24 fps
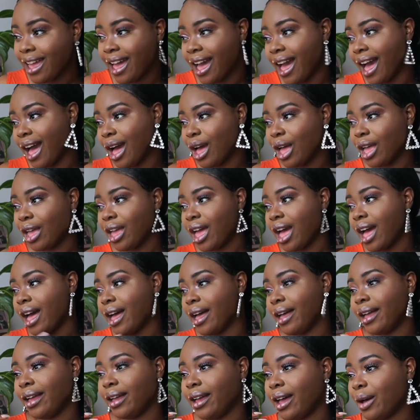I,
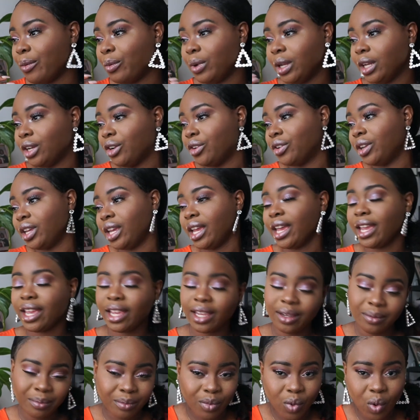I, I want to
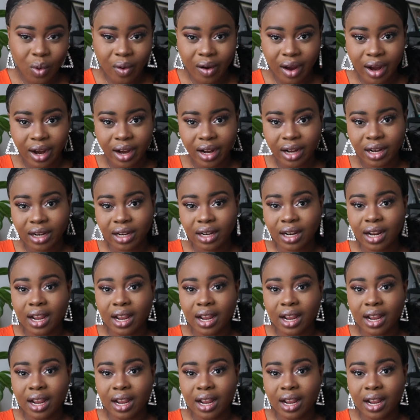create more.